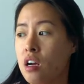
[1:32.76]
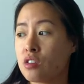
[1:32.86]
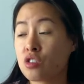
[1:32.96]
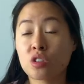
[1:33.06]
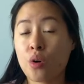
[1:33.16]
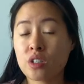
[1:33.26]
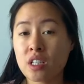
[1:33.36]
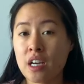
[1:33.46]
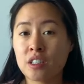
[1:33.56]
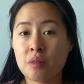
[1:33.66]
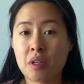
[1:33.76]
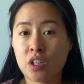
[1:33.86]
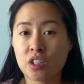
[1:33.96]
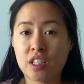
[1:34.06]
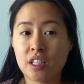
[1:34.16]
Just go outside to make
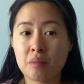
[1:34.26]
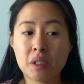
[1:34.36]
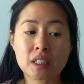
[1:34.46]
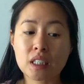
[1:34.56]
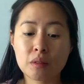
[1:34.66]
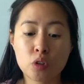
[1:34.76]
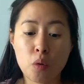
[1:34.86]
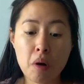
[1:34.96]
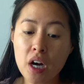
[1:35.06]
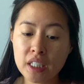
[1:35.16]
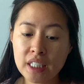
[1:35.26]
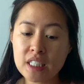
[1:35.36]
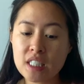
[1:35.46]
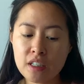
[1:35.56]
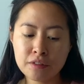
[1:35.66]
Herky and Milton go potty
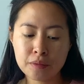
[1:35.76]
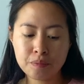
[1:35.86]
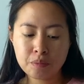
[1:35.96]
and stuff.